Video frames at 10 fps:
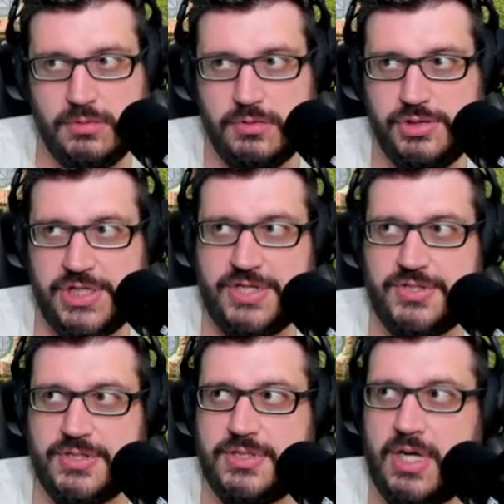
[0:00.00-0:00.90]

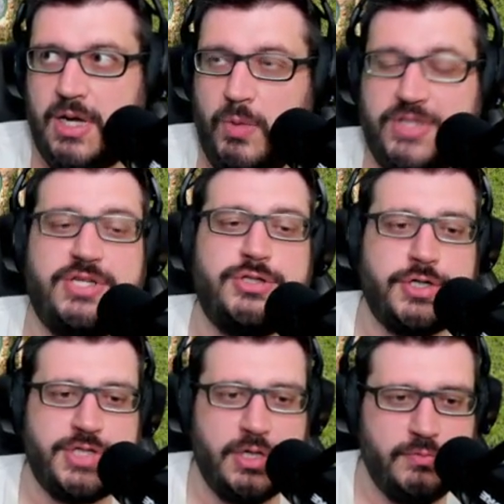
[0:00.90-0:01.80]
Jesus. Winston
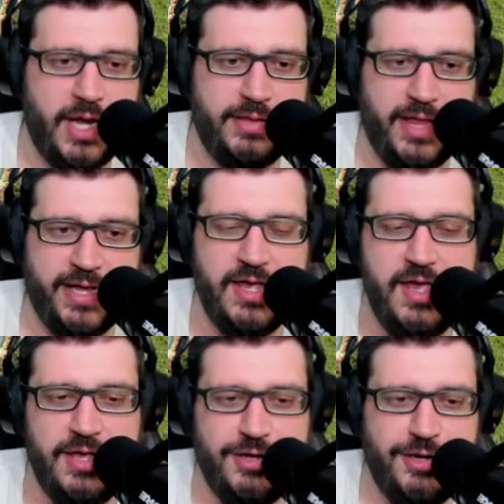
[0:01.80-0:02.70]
Churchill, right? Like,
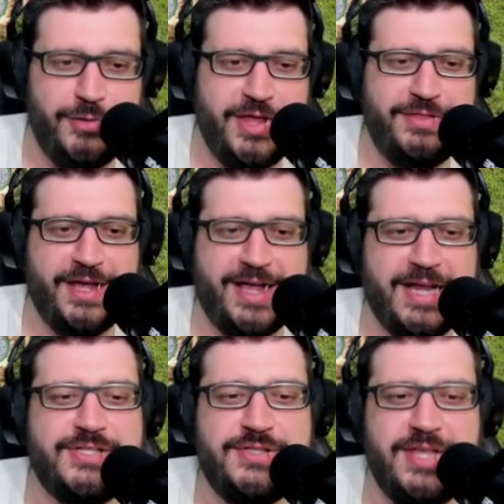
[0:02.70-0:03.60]
you know,
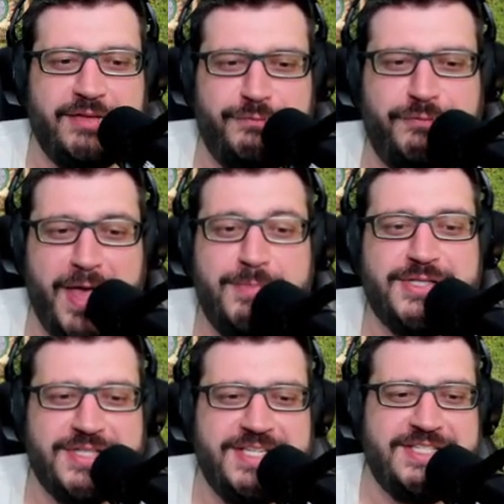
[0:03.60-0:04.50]
that
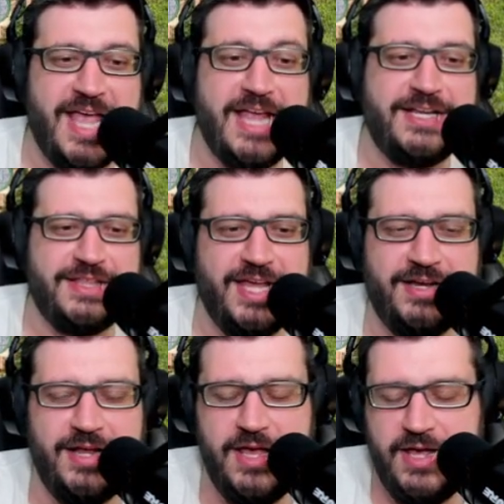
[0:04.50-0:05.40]
famously stated
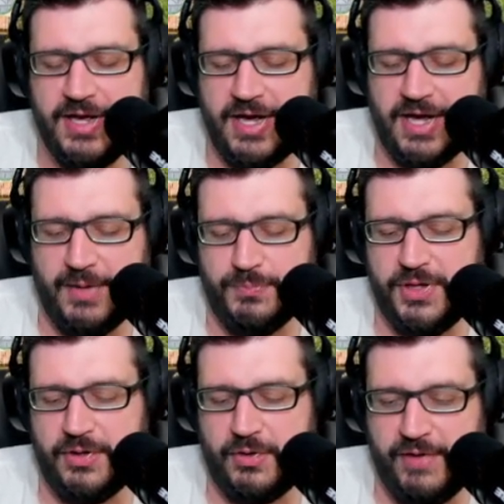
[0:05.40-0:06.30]
that,
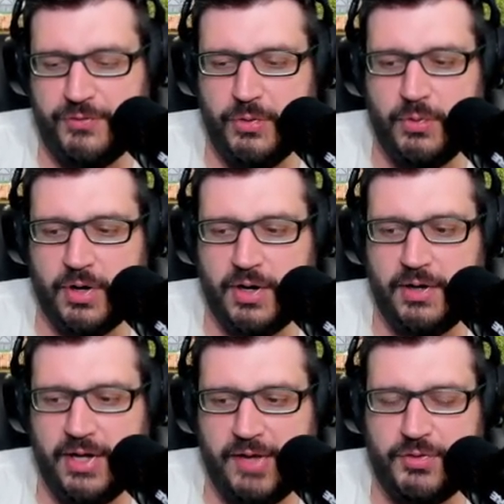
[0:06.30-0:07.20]
you know, if
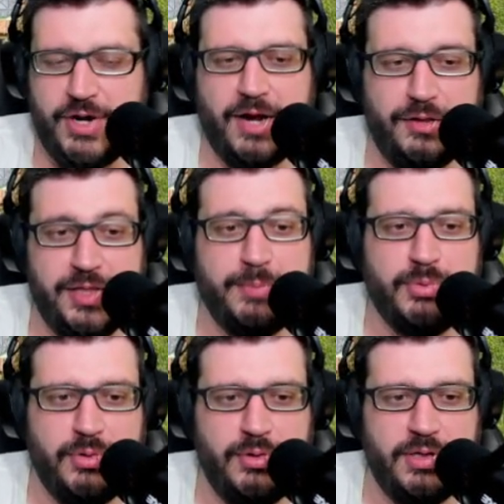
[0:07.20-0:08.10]
you're not a
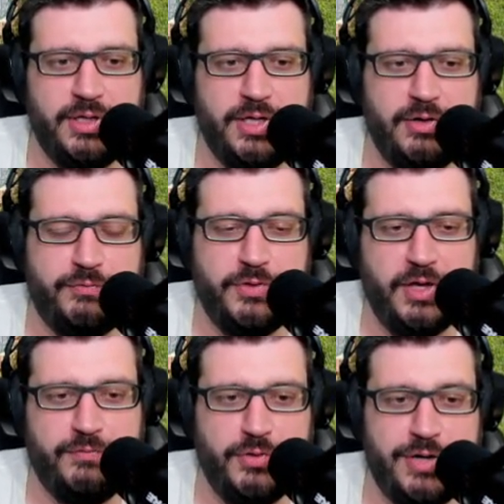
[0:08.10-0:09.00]
liberal, you know,
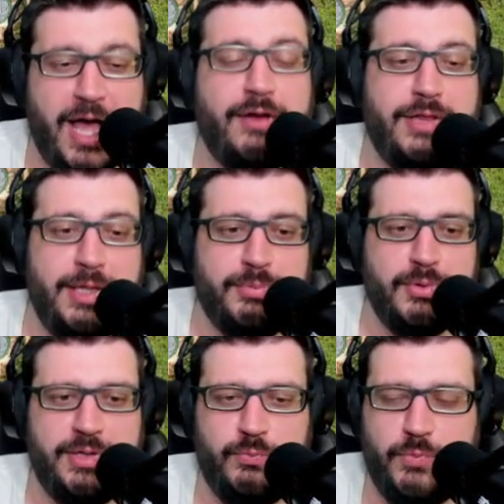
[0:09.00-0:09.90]
if you're not a
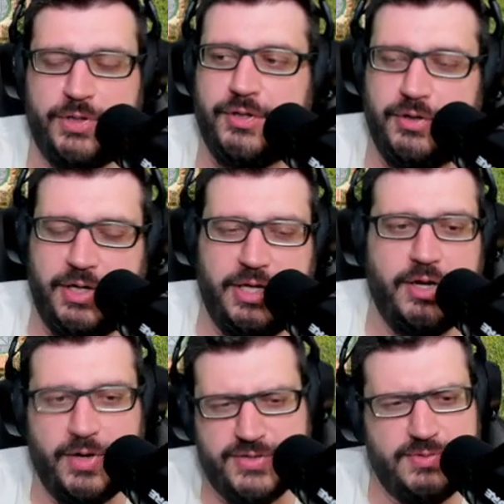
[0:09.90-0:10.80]
liberal when you're, you
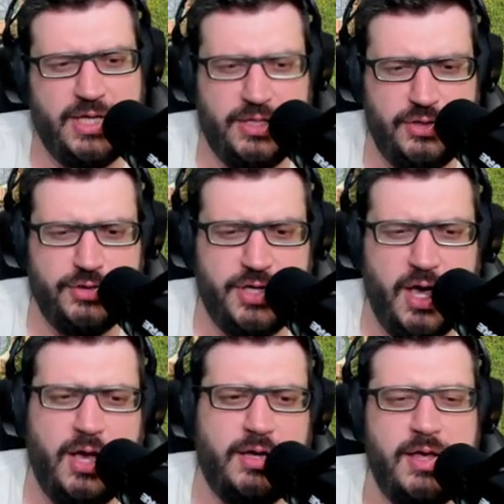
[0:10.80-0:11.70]
know, you're
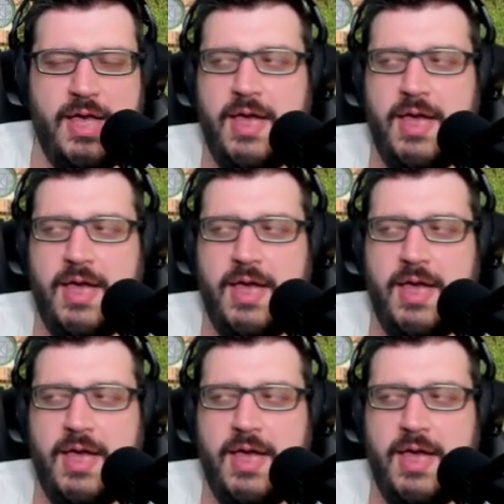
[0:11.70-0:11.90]
young,